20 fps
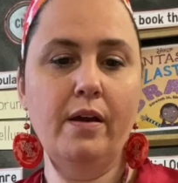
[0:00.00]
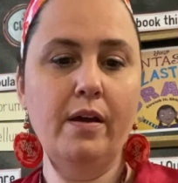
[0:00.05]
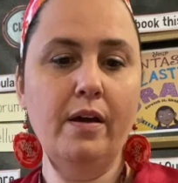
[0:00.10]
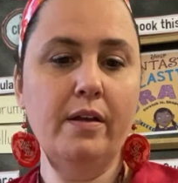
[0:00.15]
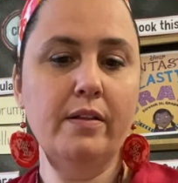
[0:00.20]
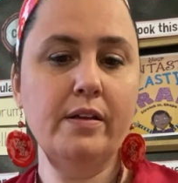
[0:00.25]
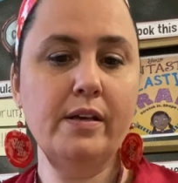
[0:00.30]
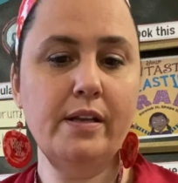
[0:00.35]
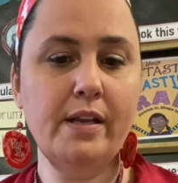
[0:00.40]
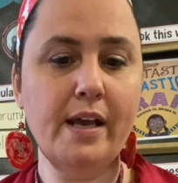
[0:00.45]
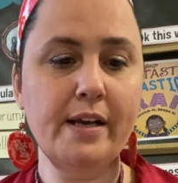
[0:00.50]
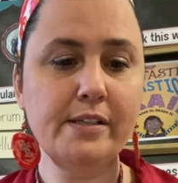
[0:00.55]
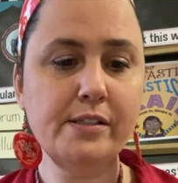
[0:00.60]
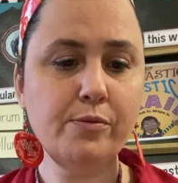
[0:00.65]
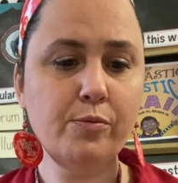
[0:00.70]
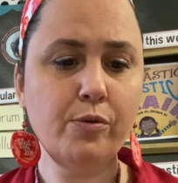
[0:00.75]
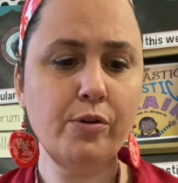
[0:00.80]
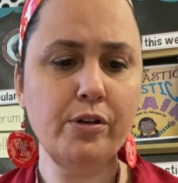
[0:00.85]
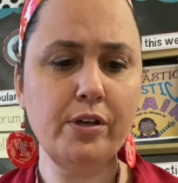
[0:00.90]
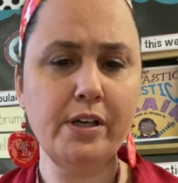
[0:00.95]
The next
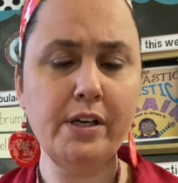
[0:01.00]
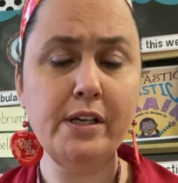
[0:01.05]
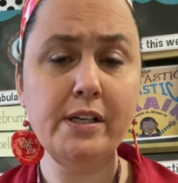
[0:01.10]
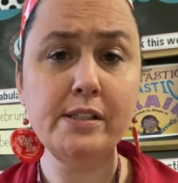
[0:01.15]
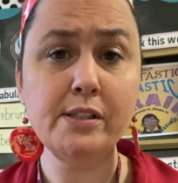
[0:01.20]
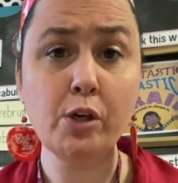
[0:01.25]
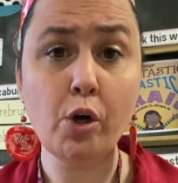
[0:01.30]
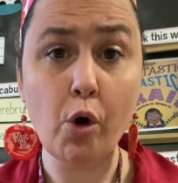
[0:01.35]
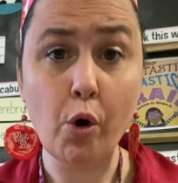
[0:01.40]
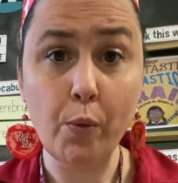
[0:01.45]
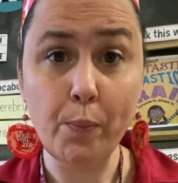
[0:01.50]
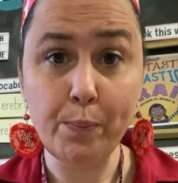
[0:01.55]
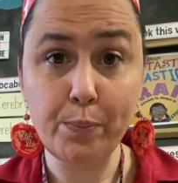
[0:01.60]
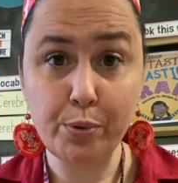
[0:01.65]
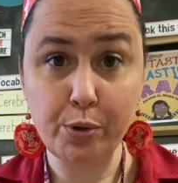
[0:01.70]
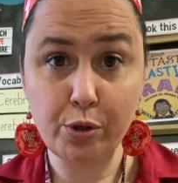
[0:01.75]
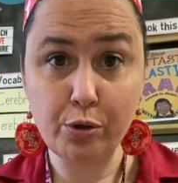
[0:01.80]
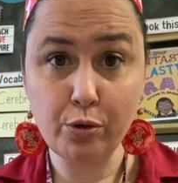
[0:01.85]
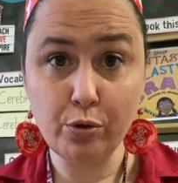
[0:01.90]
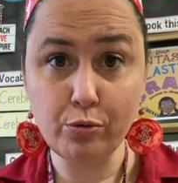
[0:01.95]
word is
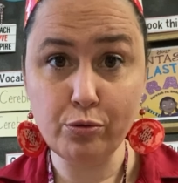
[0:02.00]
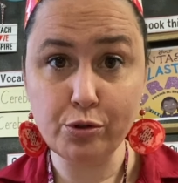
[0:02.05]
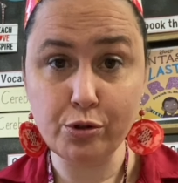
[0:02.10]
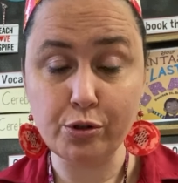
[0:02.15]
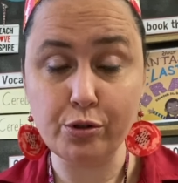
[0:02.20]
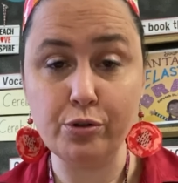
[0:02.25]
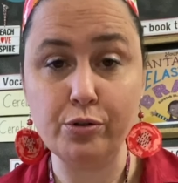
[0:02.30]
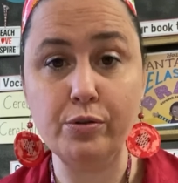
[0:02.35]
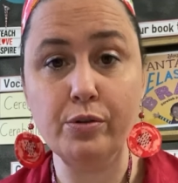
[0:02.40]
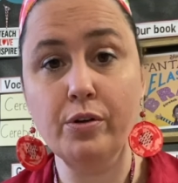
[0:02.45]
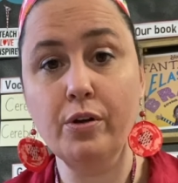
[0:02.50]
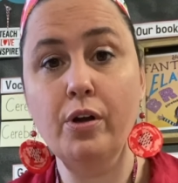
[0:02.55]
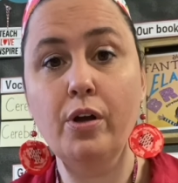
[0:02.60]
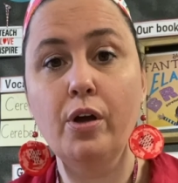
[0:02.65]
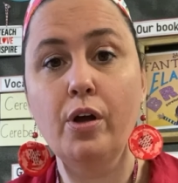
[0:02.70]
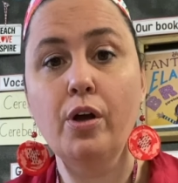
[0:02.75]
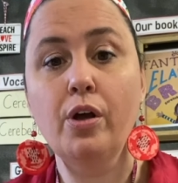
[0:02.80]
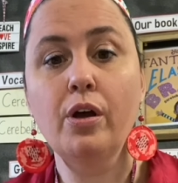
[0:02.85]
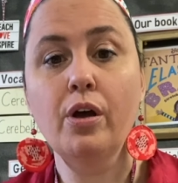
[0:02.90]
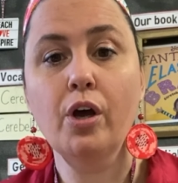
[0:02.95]
computer.
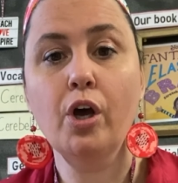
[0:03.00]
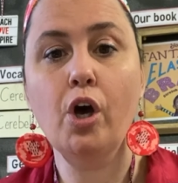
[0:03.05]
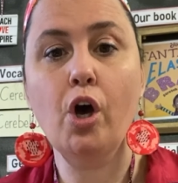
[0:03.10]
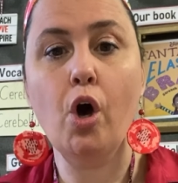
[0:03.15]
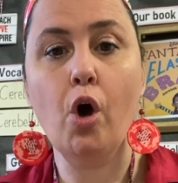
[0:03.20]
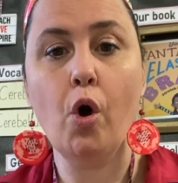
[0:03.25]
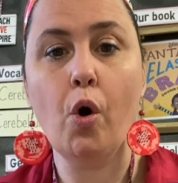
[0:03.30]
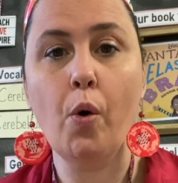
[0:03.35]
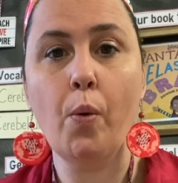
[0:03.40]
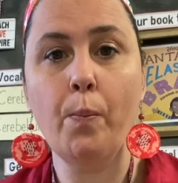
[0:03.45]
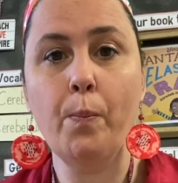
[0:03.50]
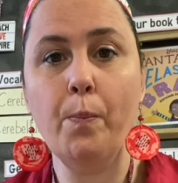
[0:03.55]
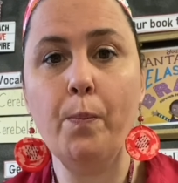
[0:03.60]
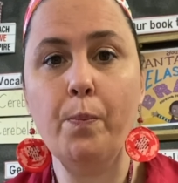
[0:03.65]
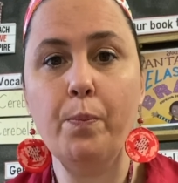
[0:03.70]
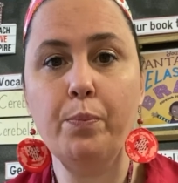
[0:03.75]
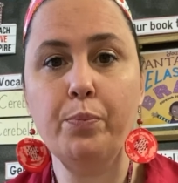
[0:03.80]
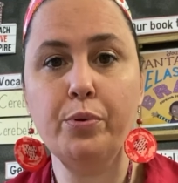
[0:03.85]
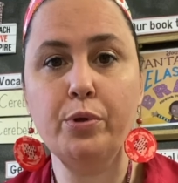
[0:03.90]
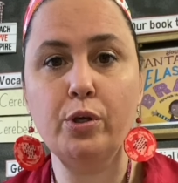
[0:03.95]

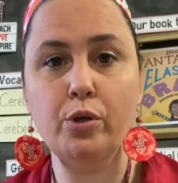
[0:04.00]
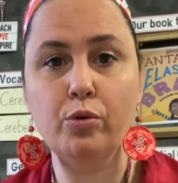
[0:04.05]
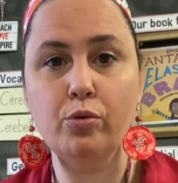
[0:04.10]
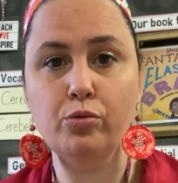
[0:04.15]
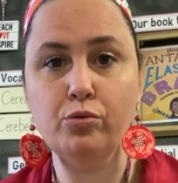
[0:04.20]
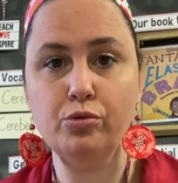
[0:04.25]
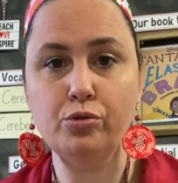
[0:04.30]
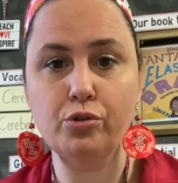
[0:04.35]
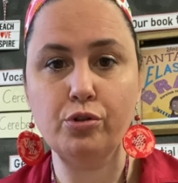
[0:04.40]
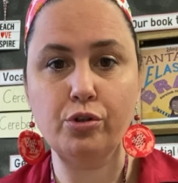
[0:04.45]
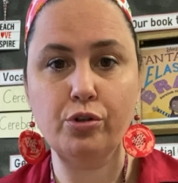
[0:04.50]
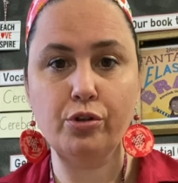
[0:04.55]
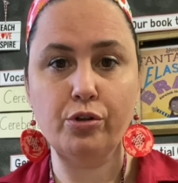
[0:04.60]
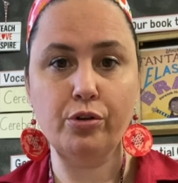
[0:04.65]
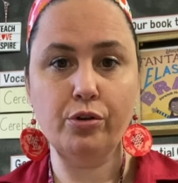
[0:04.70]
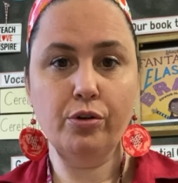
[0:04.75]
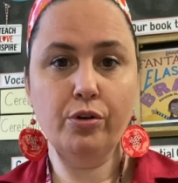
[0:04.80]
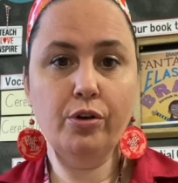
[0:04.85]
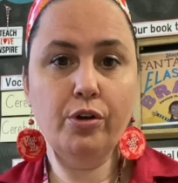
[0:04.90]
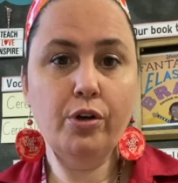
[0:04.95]
Computer.
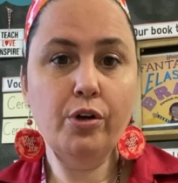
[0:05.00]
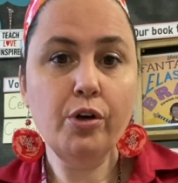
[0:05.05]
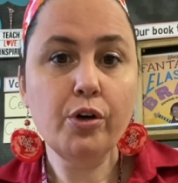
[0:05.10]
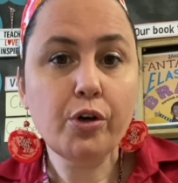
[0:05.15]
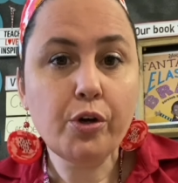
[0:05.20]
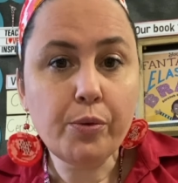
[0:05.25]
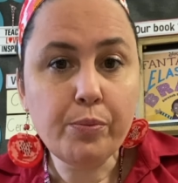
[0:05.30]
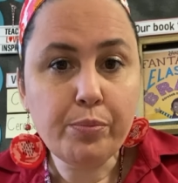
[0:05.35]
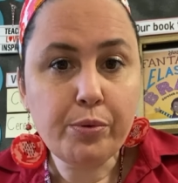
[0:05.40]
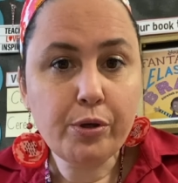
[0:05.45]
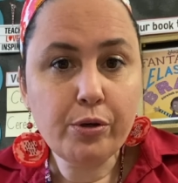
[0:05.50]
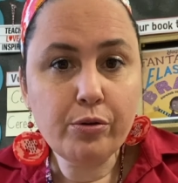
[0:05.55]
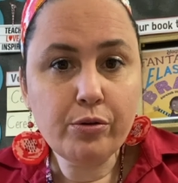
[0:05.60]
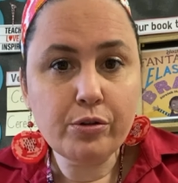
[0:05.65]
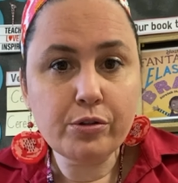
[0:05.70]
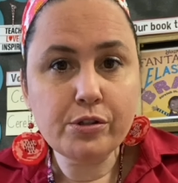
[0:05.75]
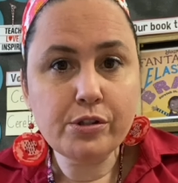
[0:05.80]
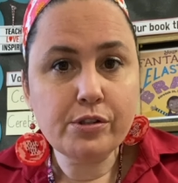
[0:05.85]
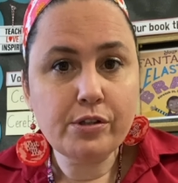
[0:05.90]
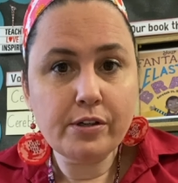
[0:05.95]
Computer
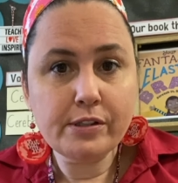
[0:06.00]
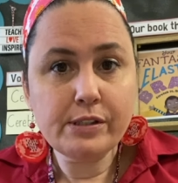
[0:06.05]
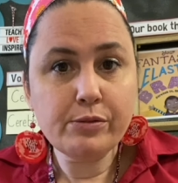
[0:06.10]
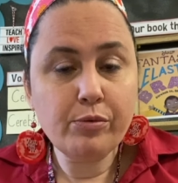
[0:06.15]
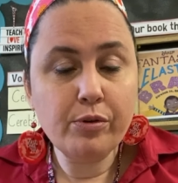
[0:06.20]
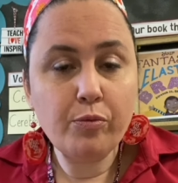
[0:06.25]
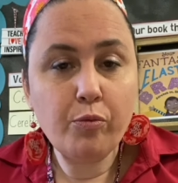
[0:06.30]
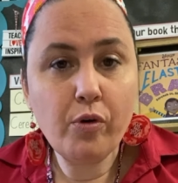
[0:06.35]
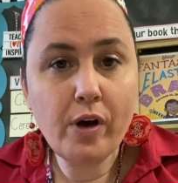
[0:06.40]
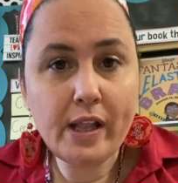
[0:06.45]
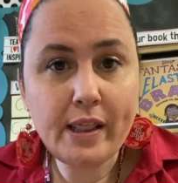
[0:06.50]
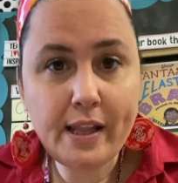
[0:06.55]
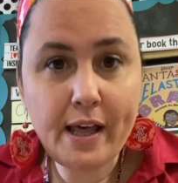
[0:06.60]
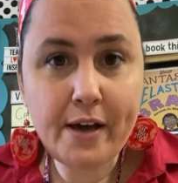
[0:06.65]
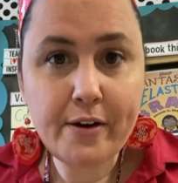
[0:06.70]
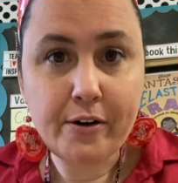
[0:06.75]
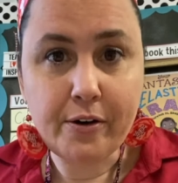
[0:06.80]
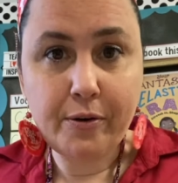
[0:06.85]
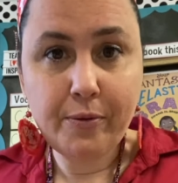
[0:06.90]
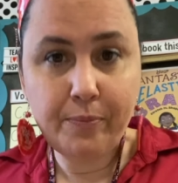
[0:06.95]
starts with what
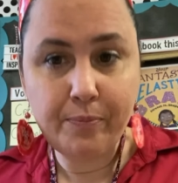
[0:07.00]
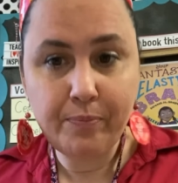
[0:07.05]
letter?